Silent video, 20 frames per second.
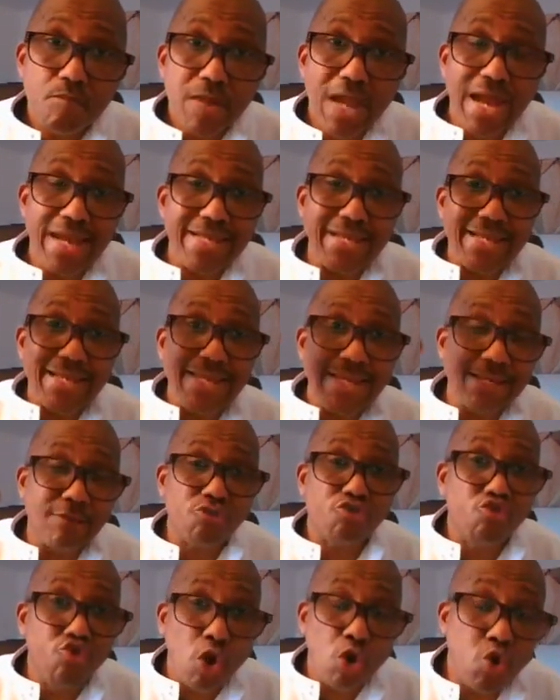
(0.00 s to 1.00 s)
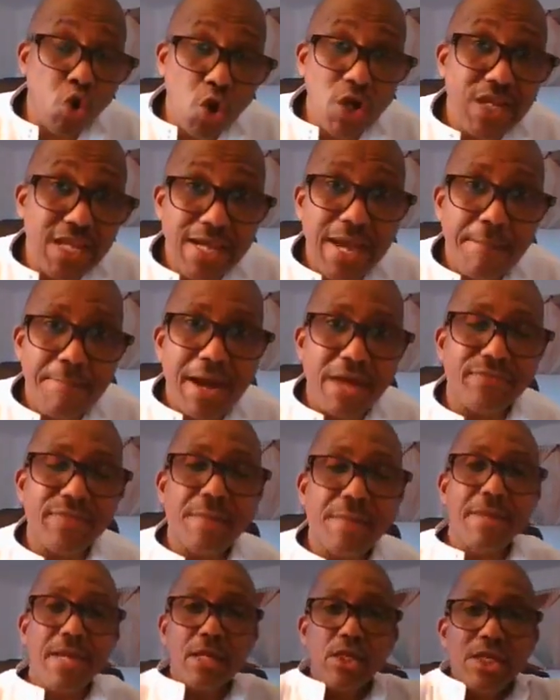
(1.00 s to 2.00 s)
And it's not only about
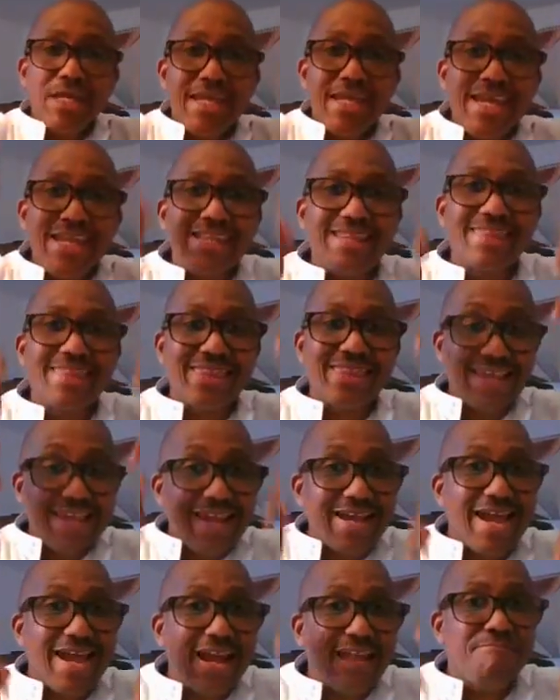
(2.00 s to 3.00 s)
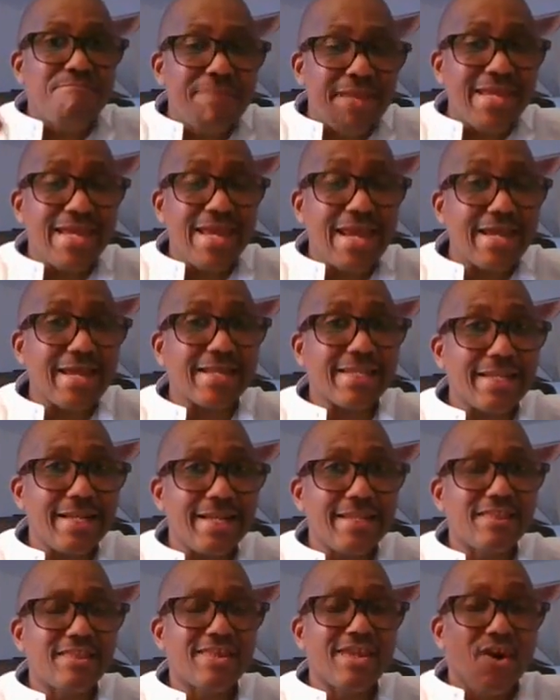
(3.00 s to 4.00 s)
them, it can be a
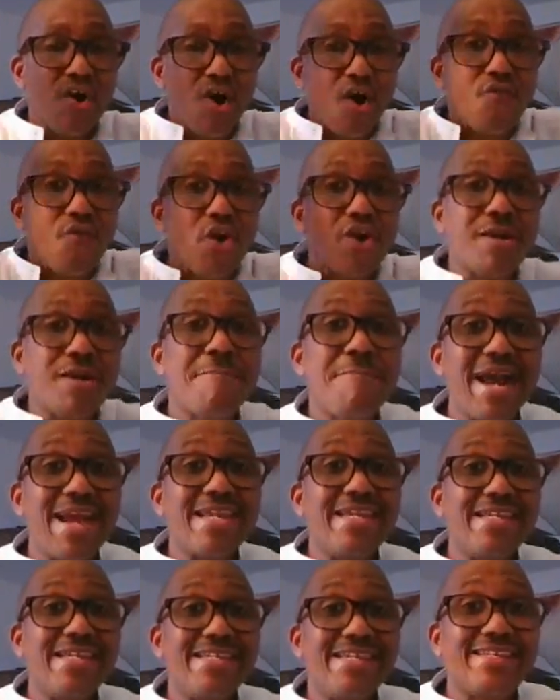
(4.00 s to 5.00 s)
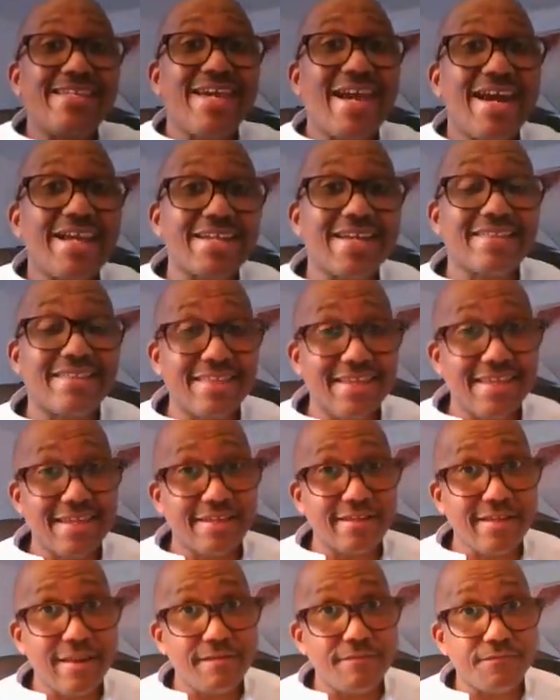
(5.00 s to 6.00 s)
catalyst of undermining the TRRC
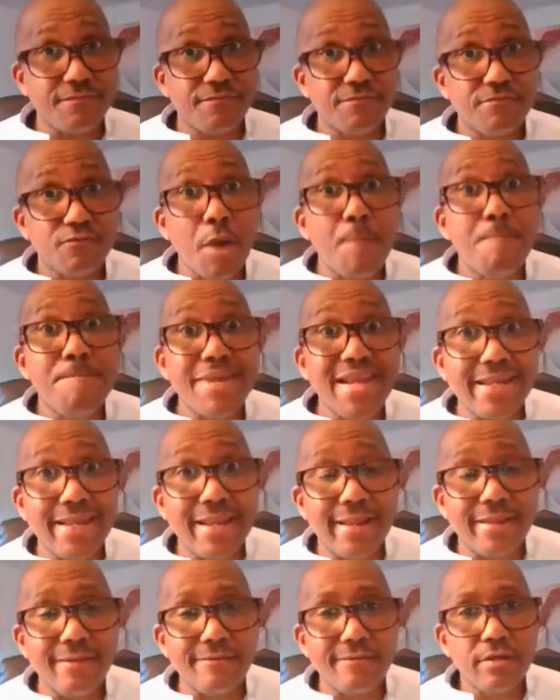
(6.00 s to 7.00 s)
itself completely.